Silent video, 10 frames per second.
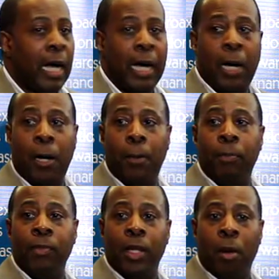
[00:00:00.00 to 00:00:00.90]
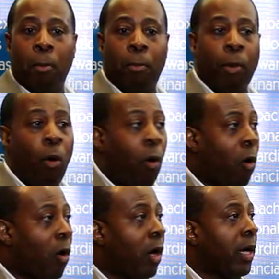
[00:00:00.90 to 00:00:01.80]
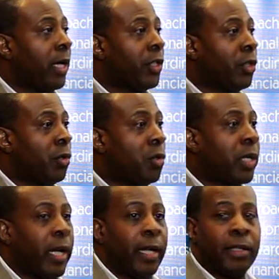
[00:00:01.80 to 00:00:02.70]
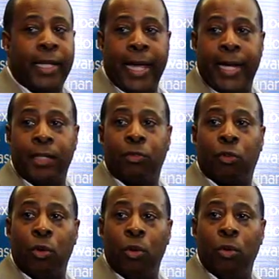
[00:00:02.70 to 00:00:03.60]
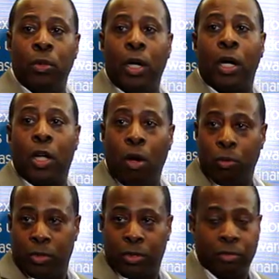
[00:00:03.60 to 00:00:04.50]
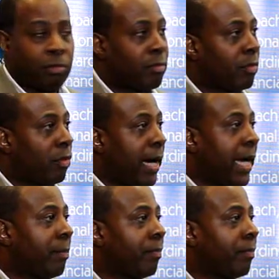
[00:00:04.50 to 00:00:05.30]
Um, or you could get it through a coach, right?